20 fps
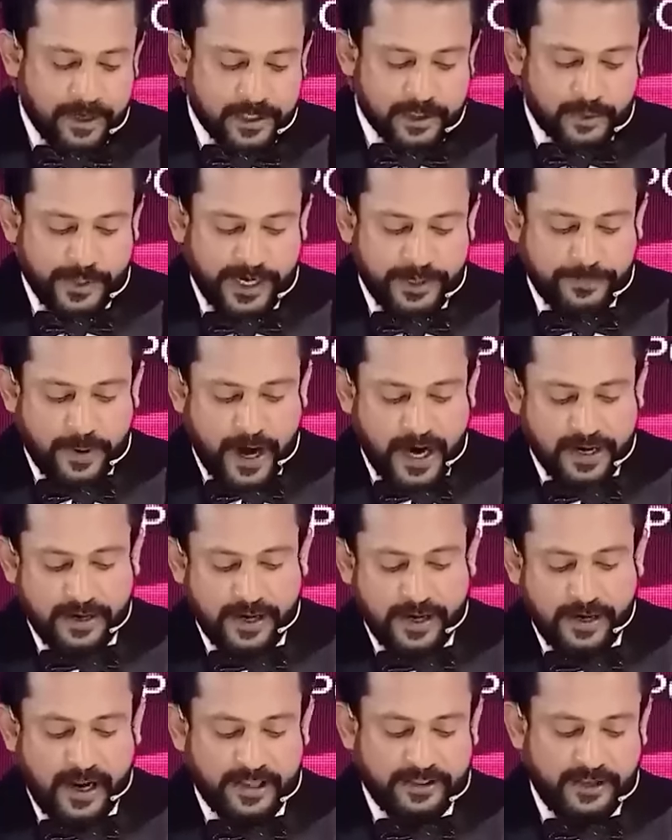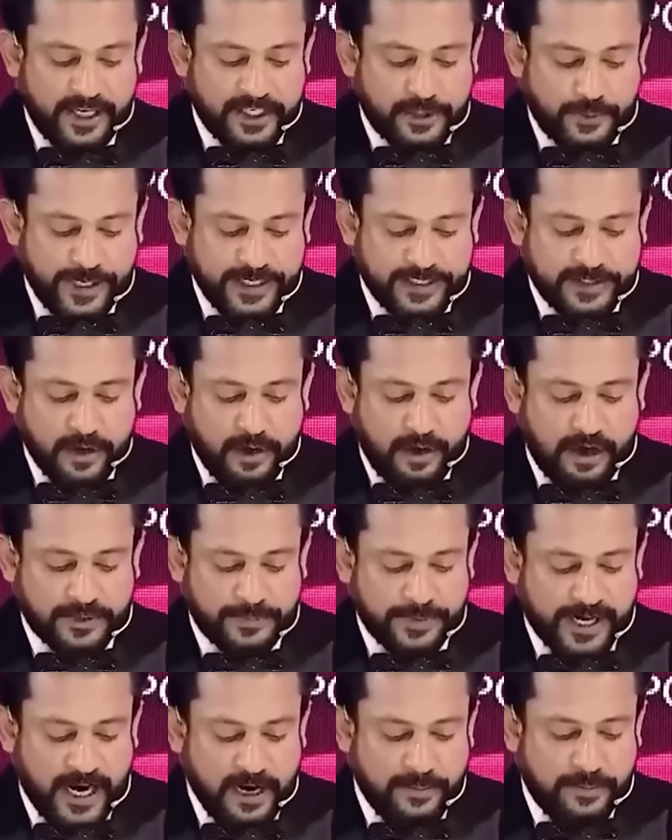sweet partner Nandri Sweets,
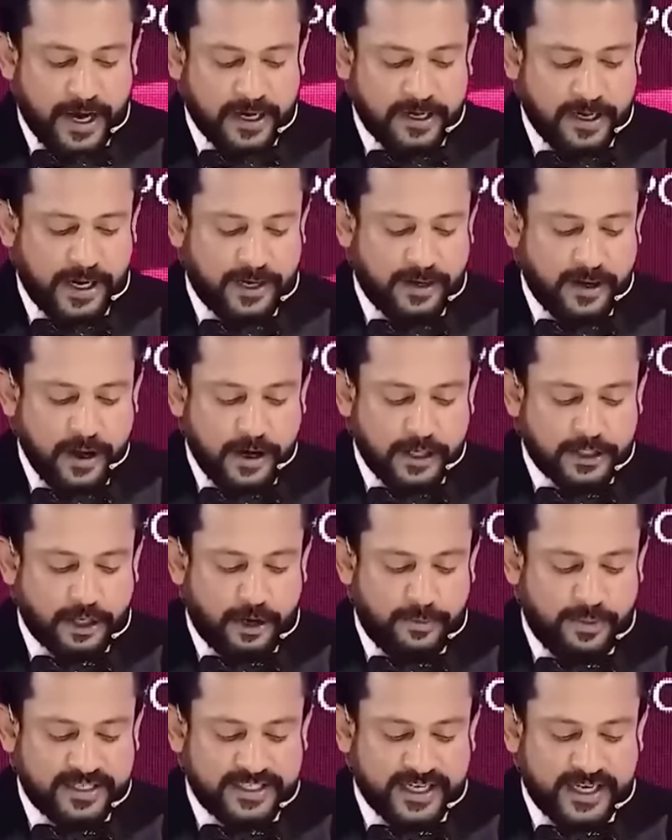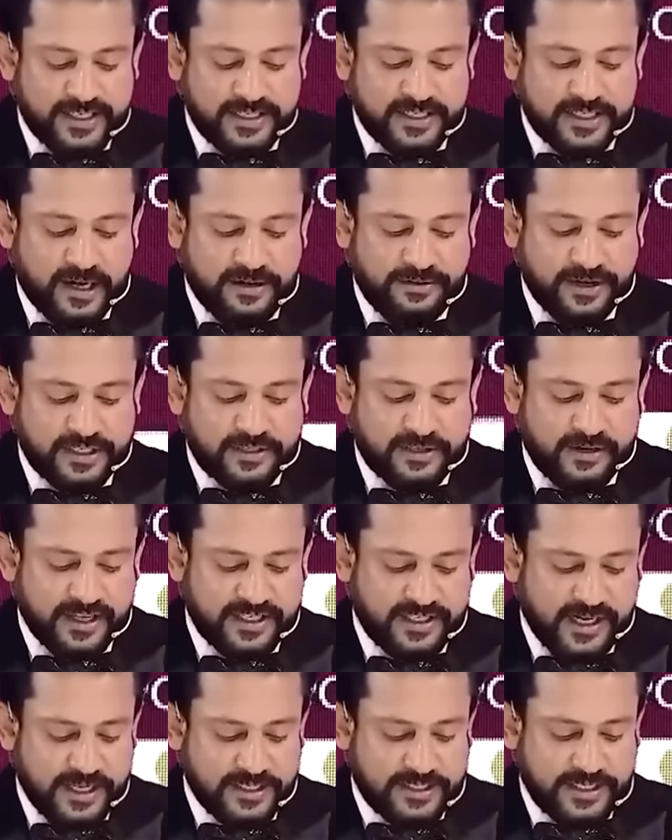hospitality partner Somerset Service
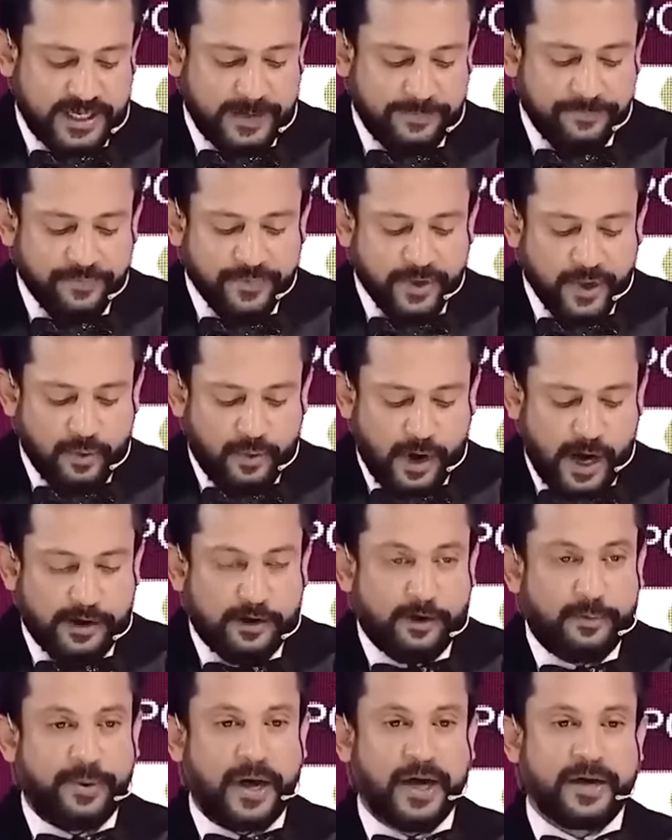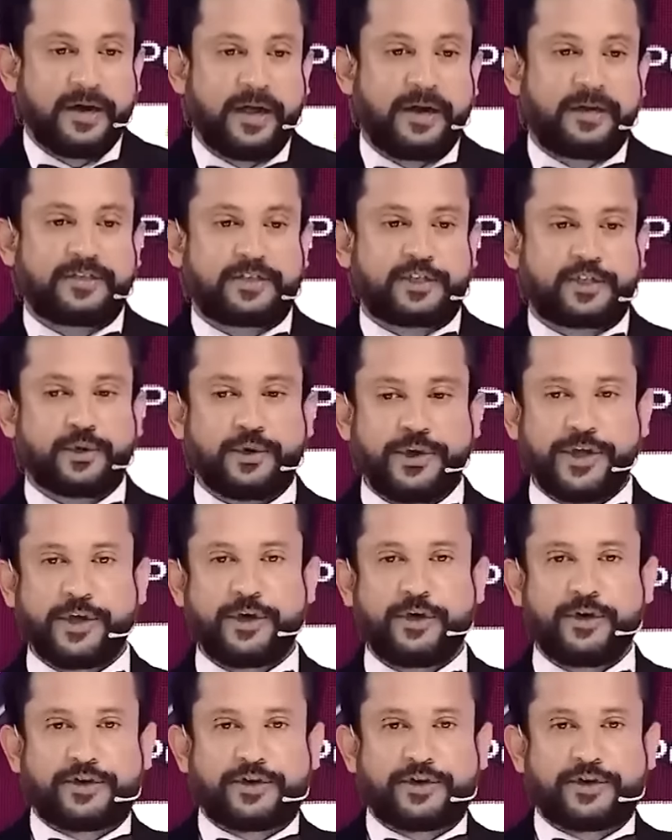Residency, wardrobe partner Studio